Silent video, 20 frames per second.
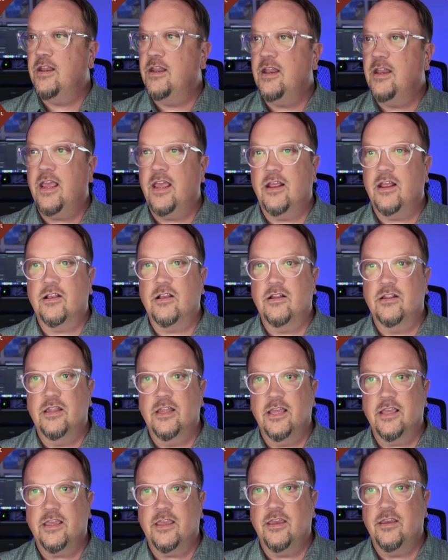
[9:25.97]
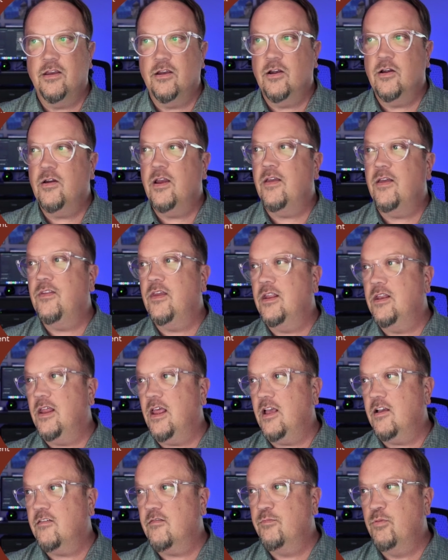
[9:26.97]
and click here and then
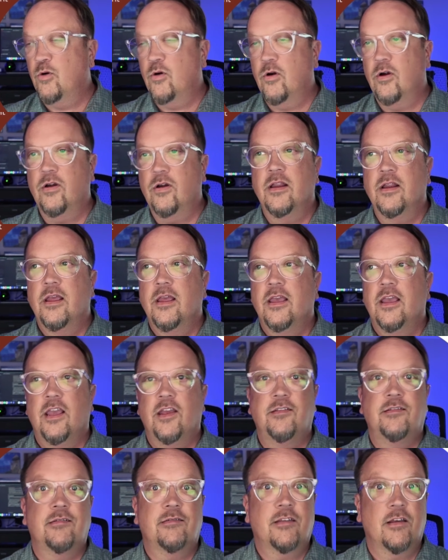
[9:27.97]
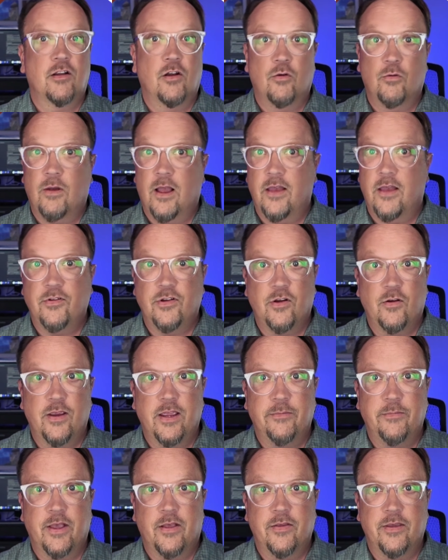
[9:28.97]
export. It's just going to arrive in your
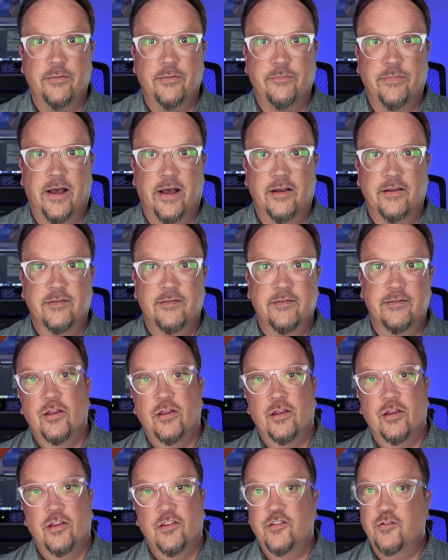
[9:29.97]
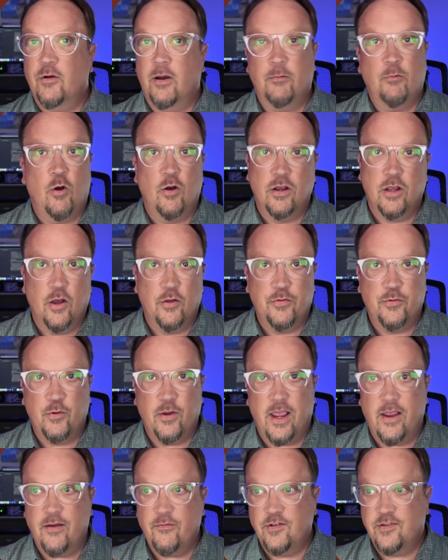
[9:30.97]
email inbox. So I won't go through
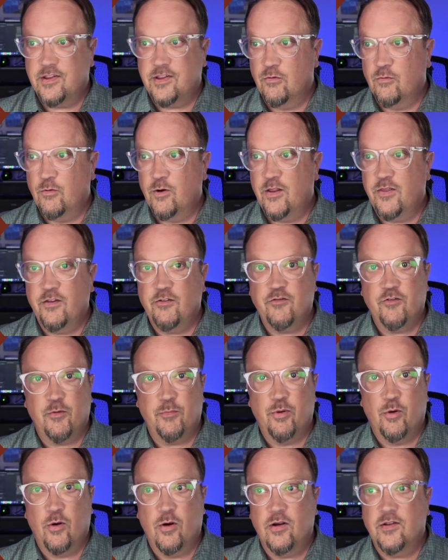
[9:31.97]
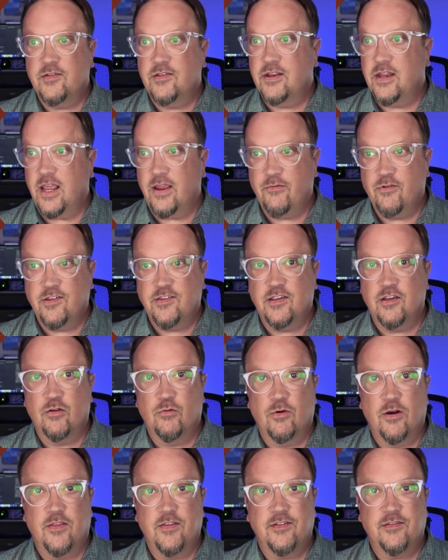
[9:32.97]
every single one of these reports and every single one
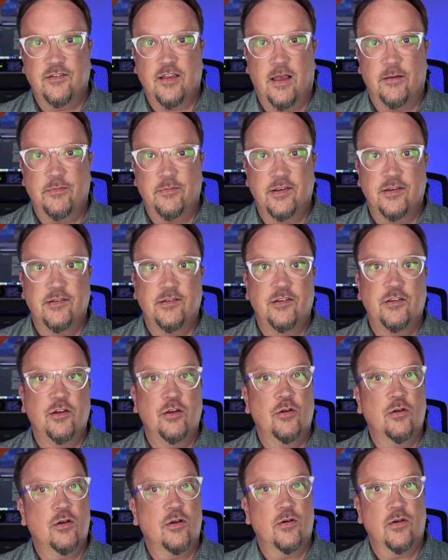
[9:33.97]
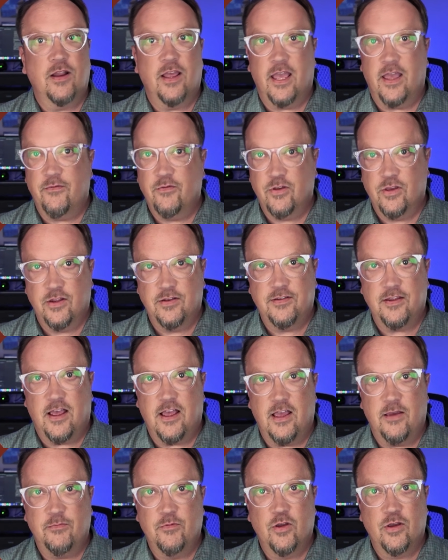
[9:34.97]
of these options. You're going to have a good
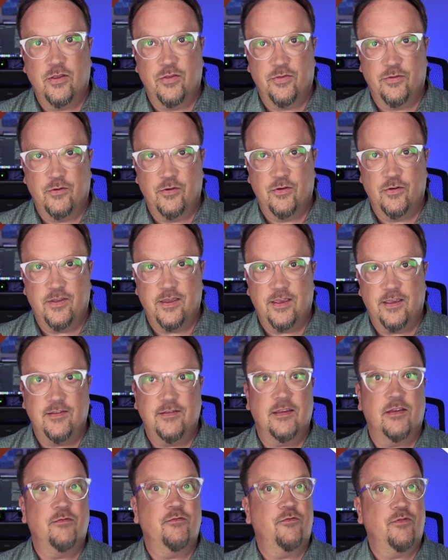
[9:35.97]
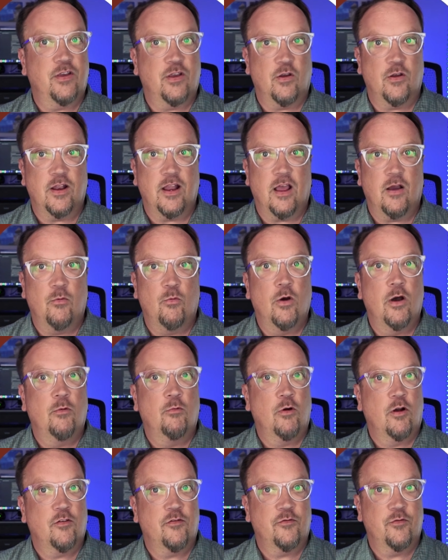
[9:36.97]
time looking through these and figuring out what
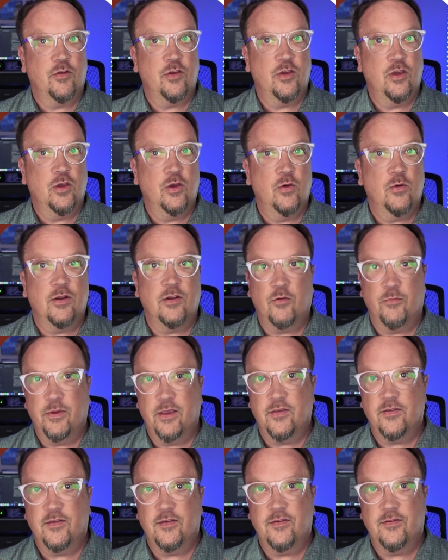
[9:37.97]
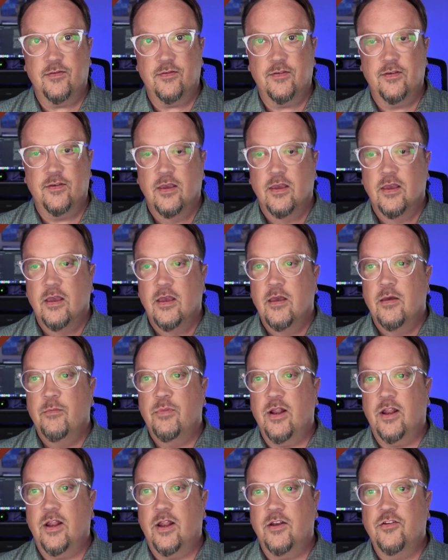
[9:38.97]
works for you and your business. But I
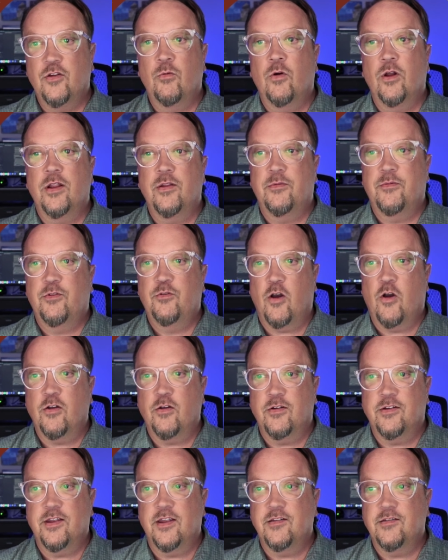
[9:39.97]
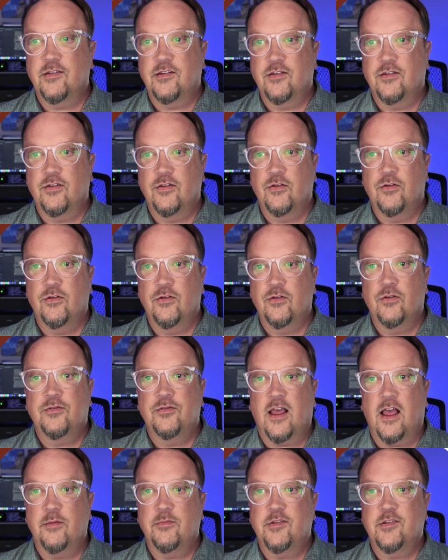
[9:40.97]
do want to draw your attention to
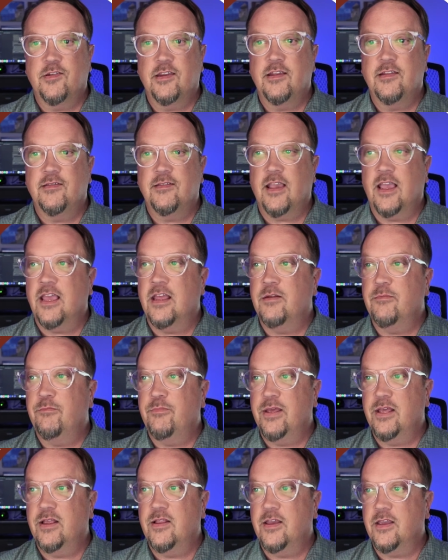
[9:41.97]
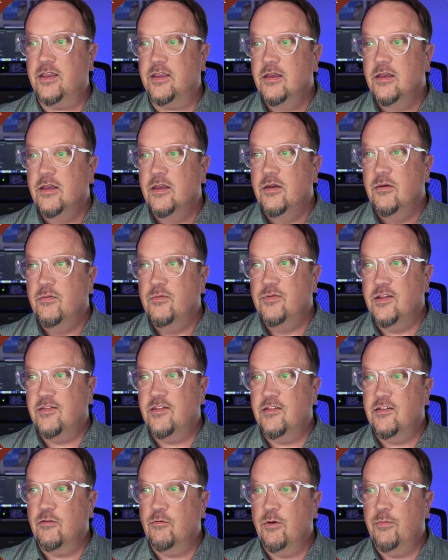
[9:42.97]
timesheets and billing. This is a
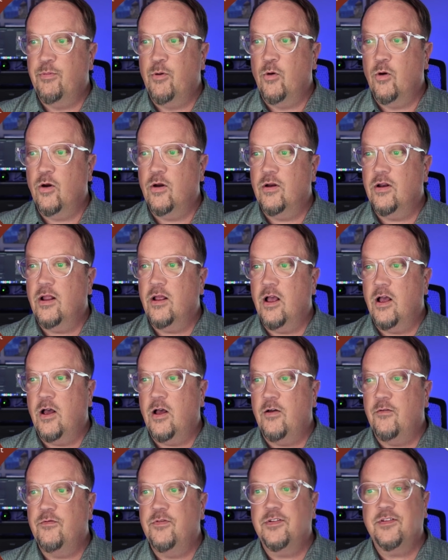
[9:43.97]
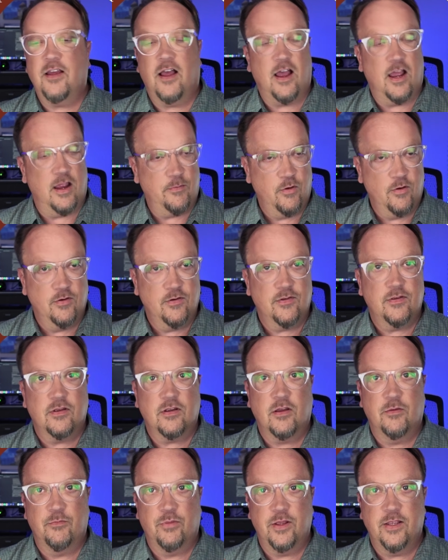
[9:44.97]
report of timers,
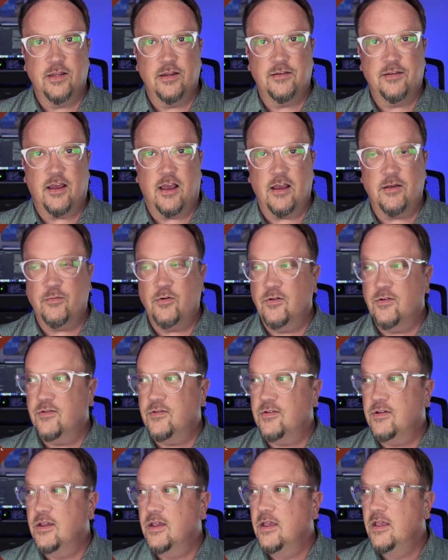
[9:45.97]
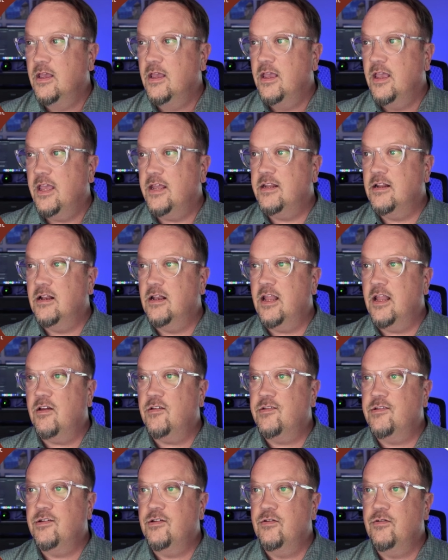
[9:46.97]
completed timers, and it allows
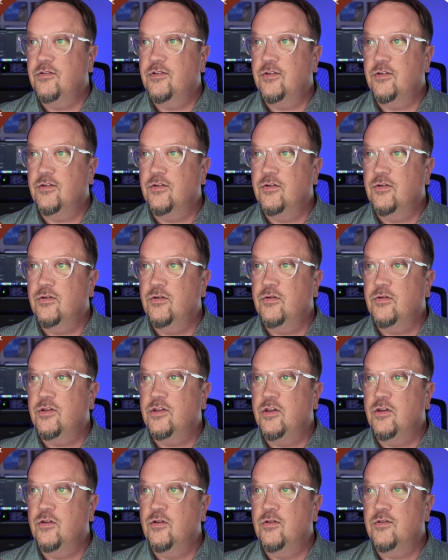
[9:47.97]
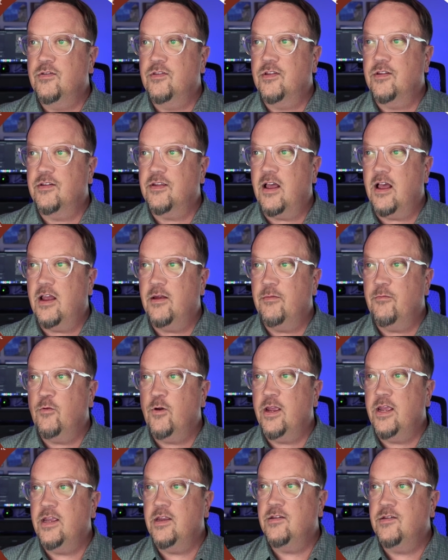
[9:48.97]
you to use the time
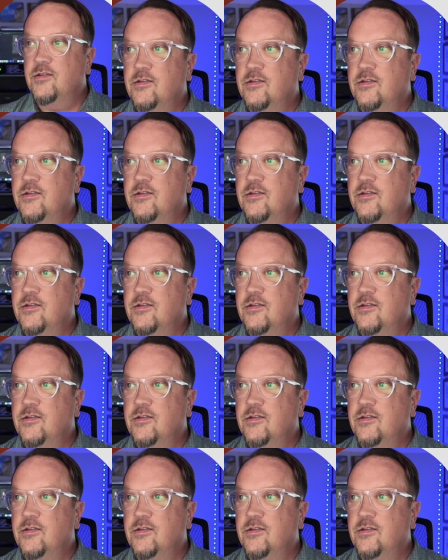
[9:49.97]
range